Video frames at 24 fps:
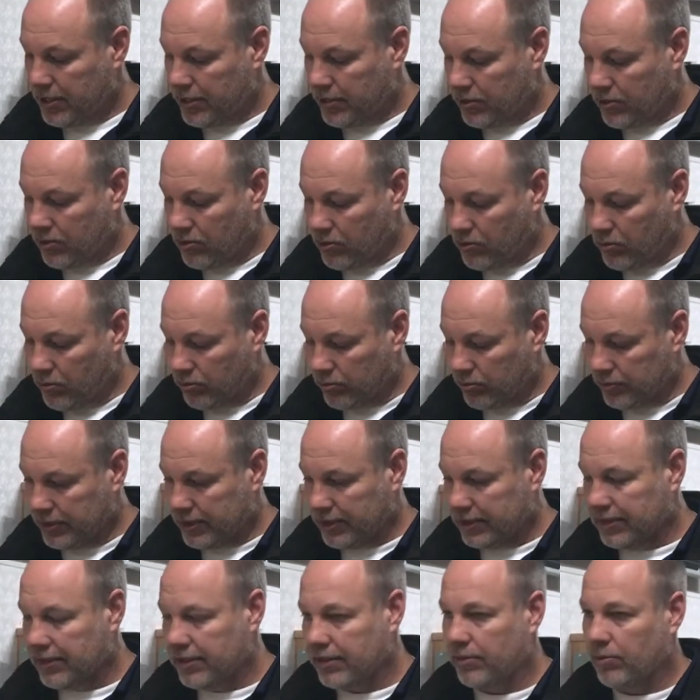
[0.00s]
So
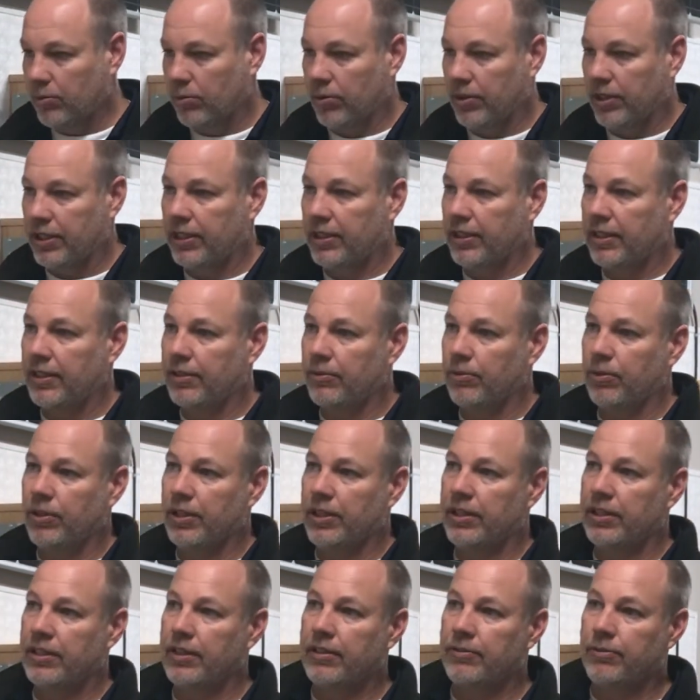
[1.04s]
we're
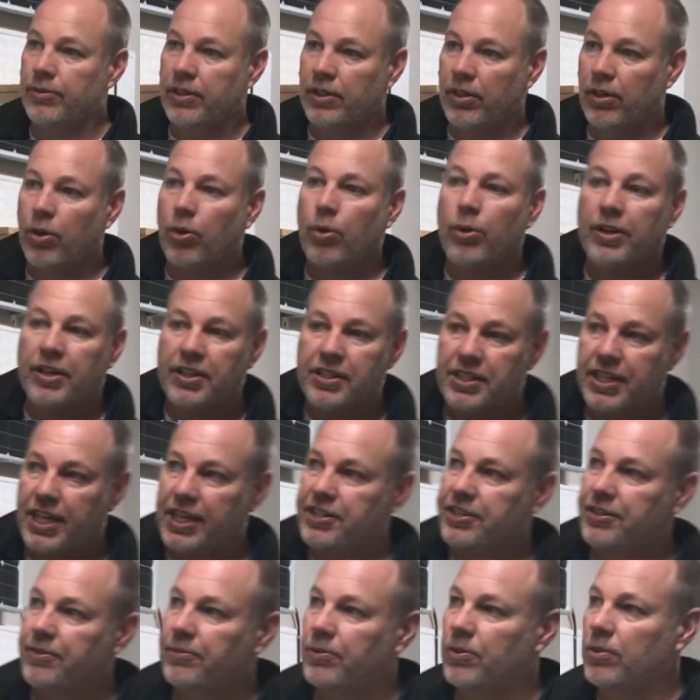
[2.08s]
in our
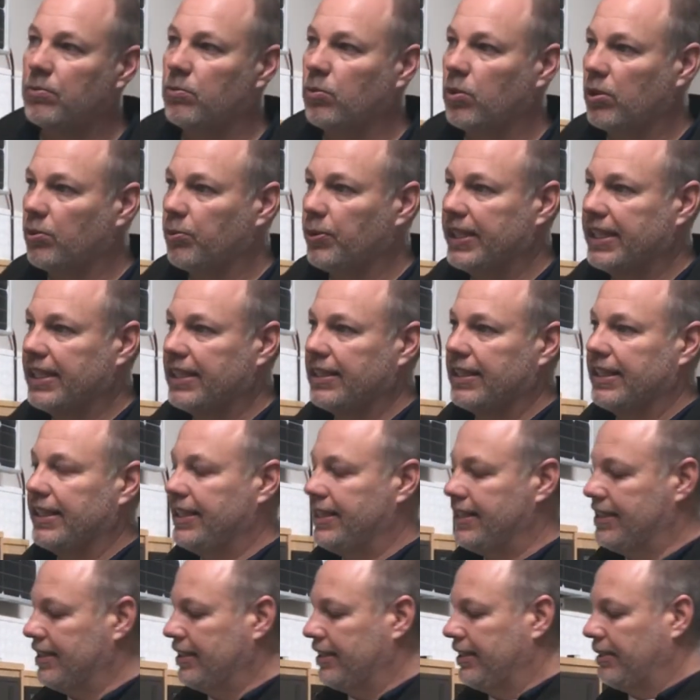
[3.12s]
orientation room where we can
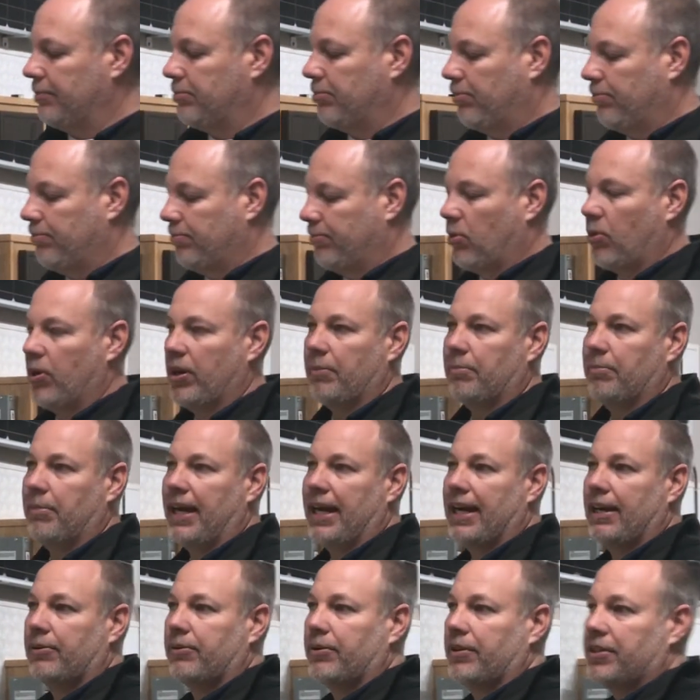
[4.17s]
easily point
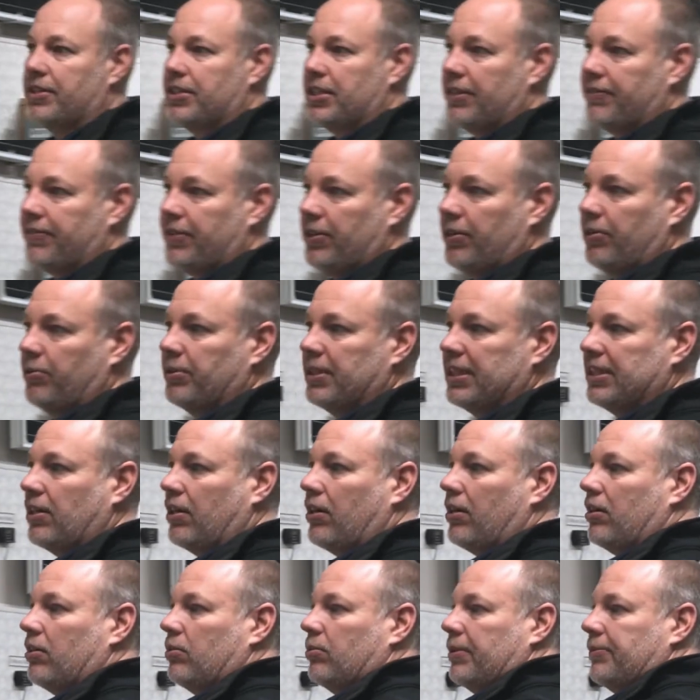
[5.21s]
backwards. If you
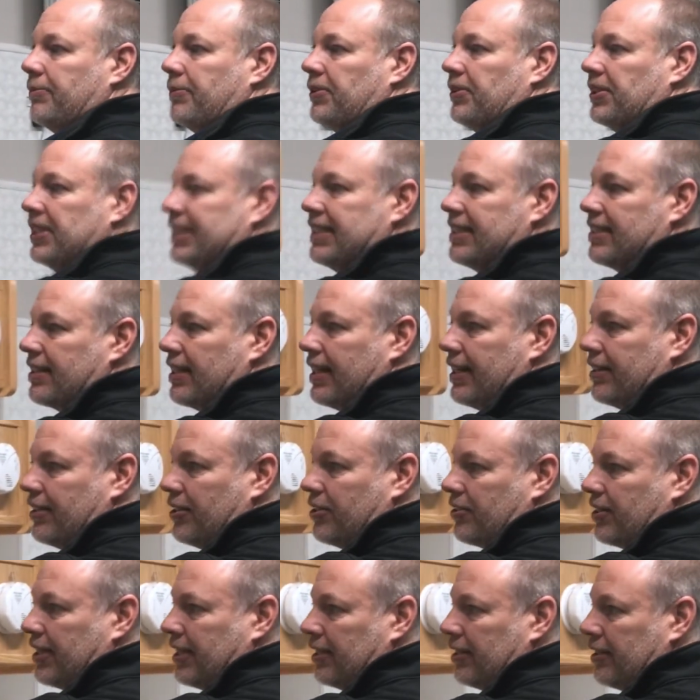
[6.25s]
recall, when we were inside
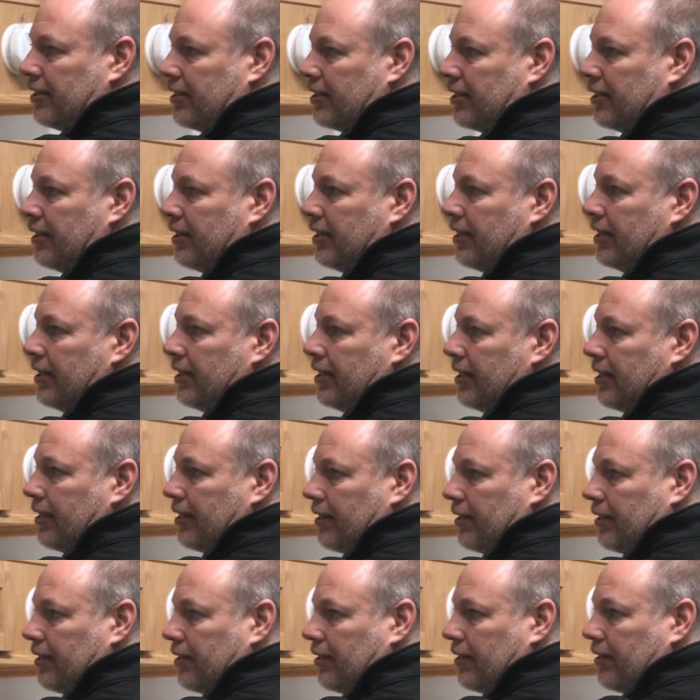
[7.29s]
the trailer,
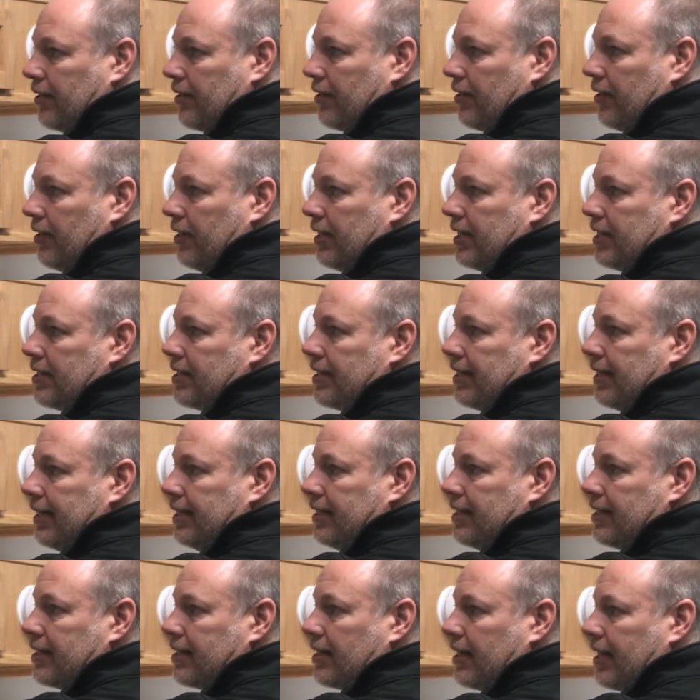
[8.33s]
this
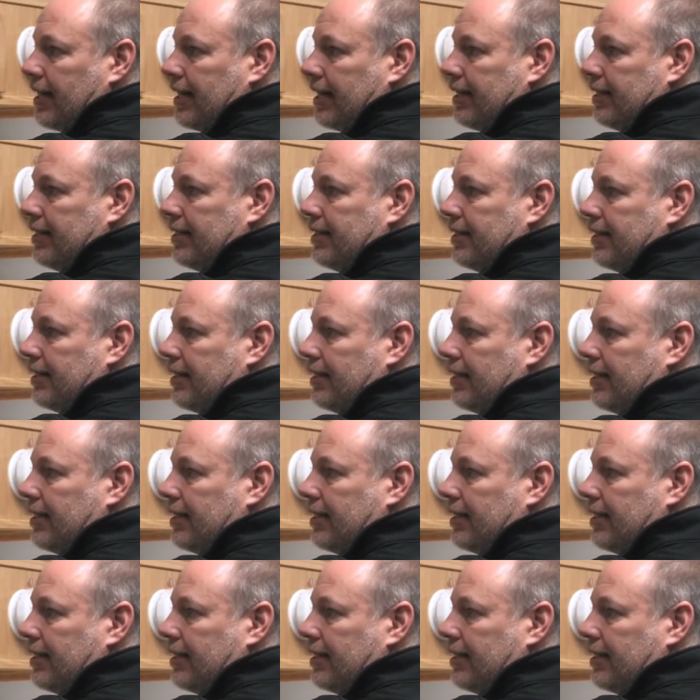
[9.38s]
inside